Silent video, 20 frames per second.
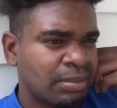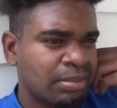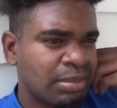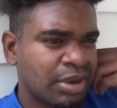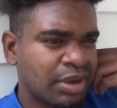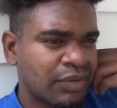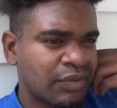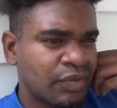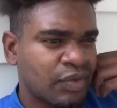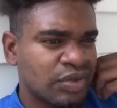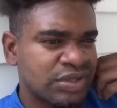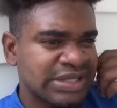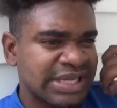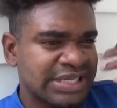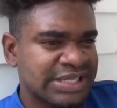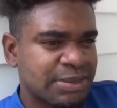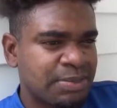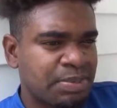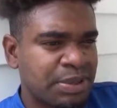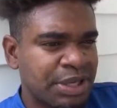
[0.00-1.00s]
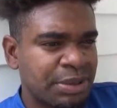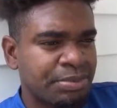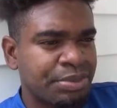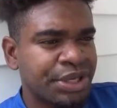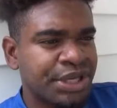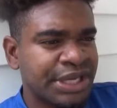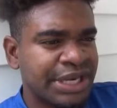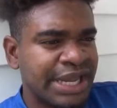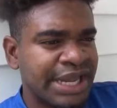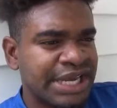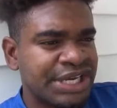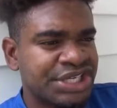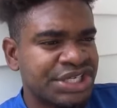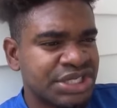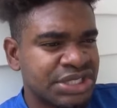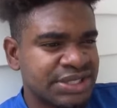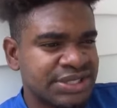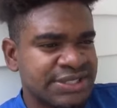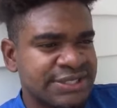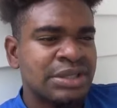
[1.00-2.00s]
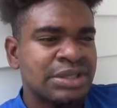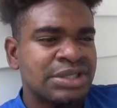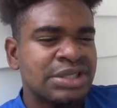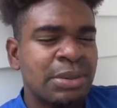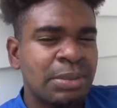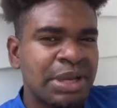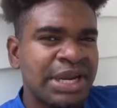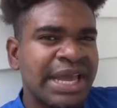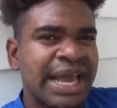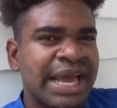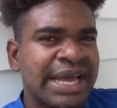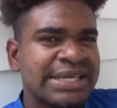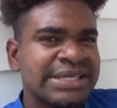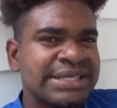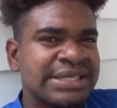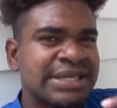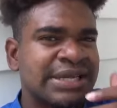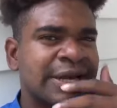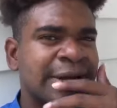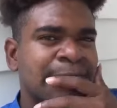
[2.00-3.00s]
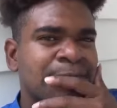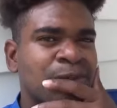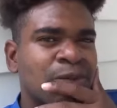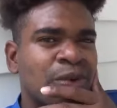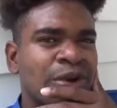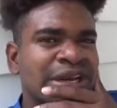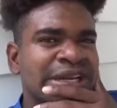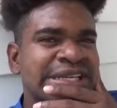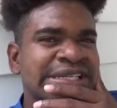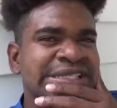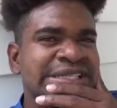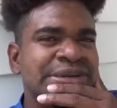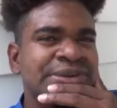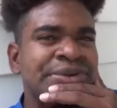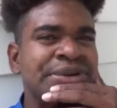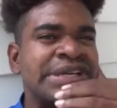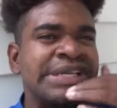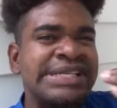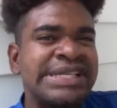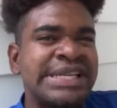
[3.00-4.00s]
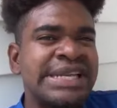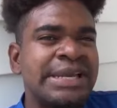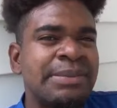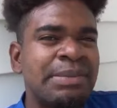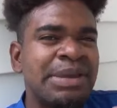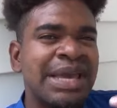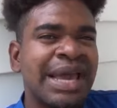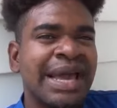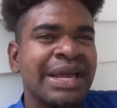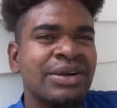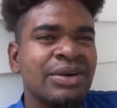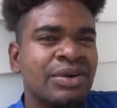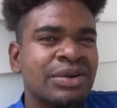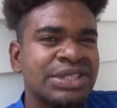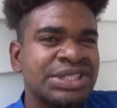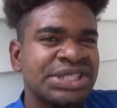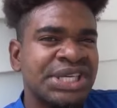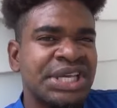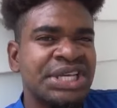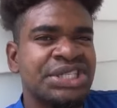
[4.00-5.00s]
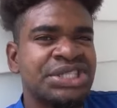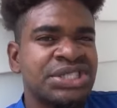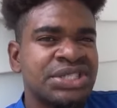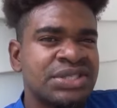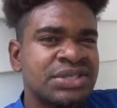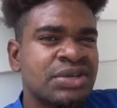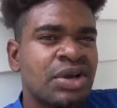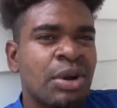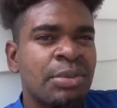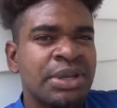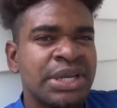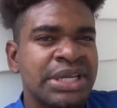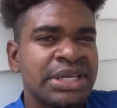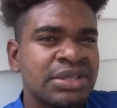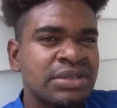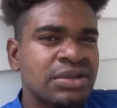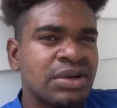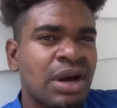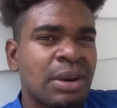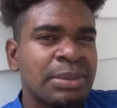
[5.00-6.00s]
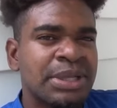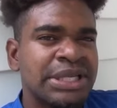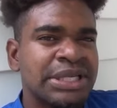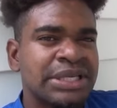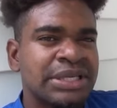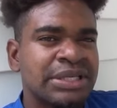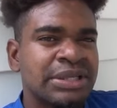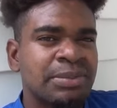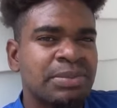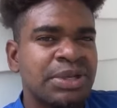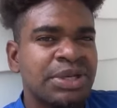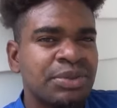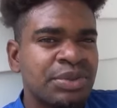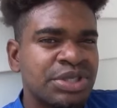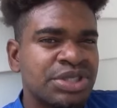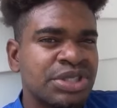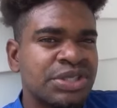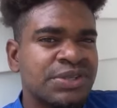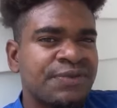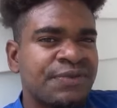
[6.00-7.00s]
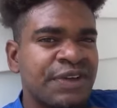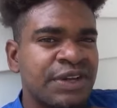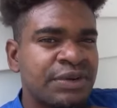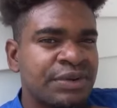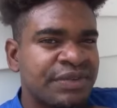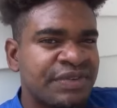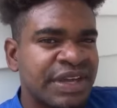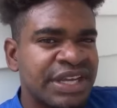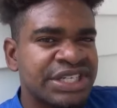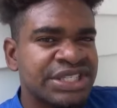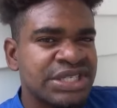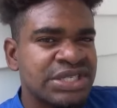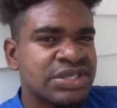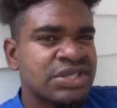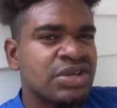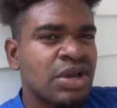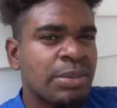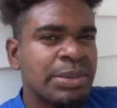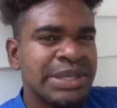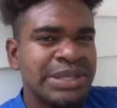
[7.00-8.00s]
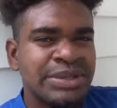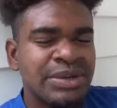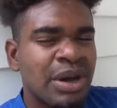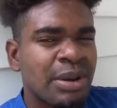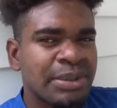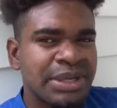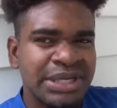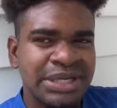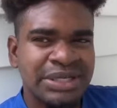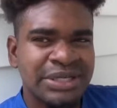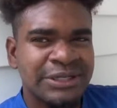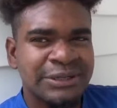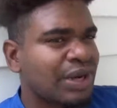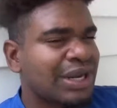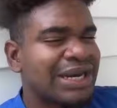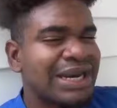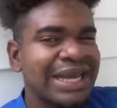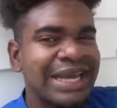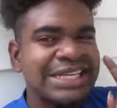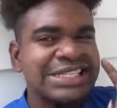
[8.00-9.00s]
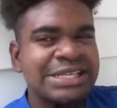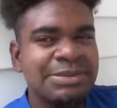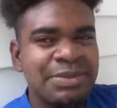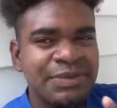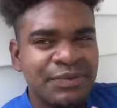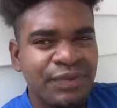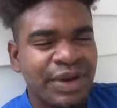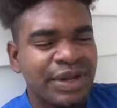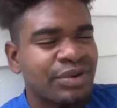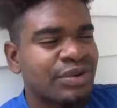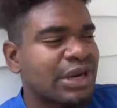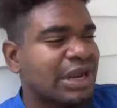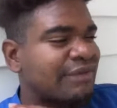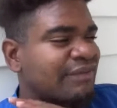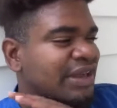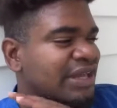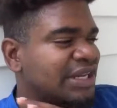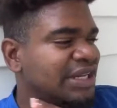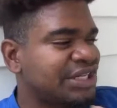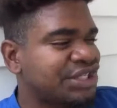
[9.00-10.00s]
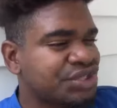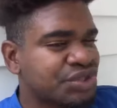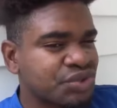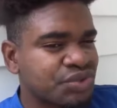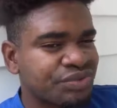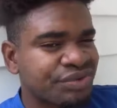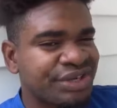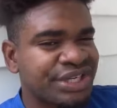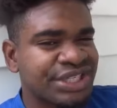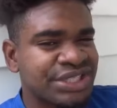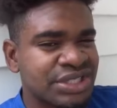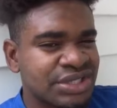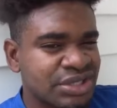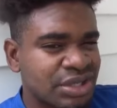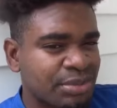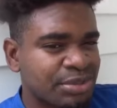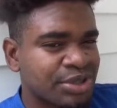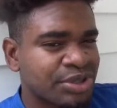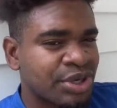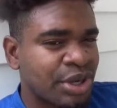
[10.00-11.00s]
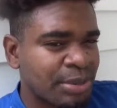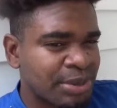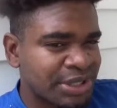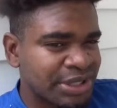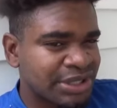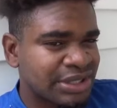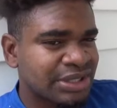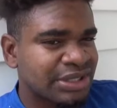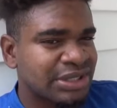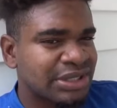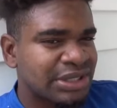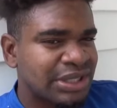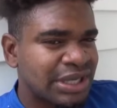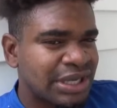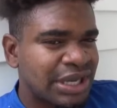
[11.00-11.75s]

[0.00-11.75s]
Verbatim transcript: But of course, that's a plane bringing Haitians. Somebody asked, um, what is the reasoning behind all these Haitians coming into Dominica? The plane was just filled with Haitians coming to Dominica. And like I said before, I don't have any issues with Haitians coming to Dominica